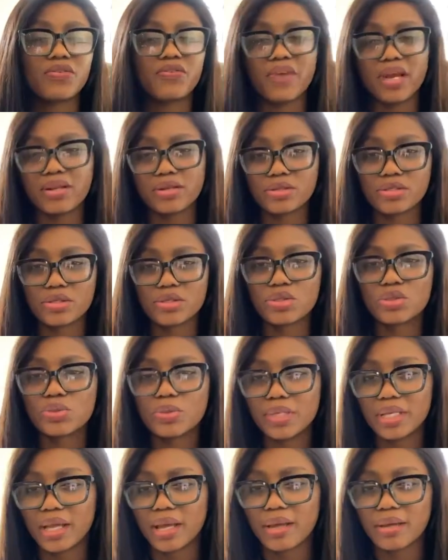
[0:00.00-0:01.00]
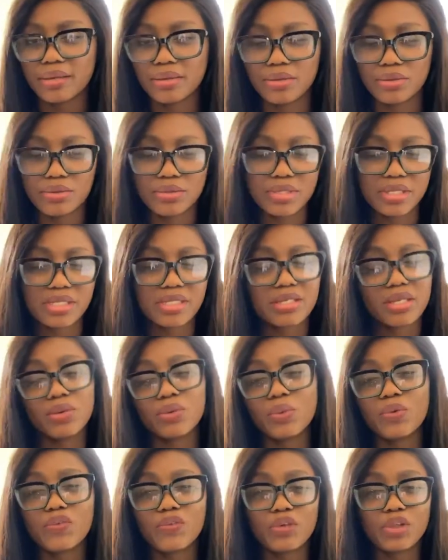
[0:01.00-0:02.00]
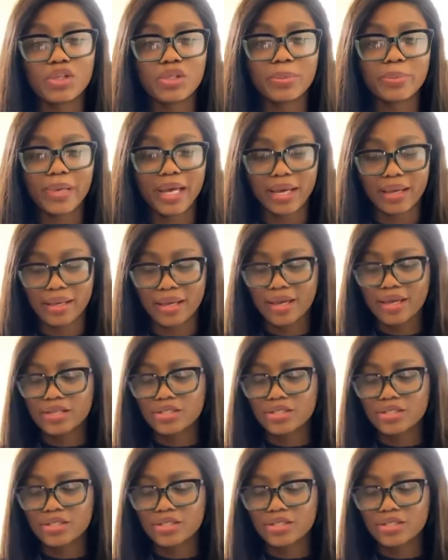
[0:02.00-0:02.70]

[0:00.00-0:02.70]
find us on Twitter. Goldnskin will follow back.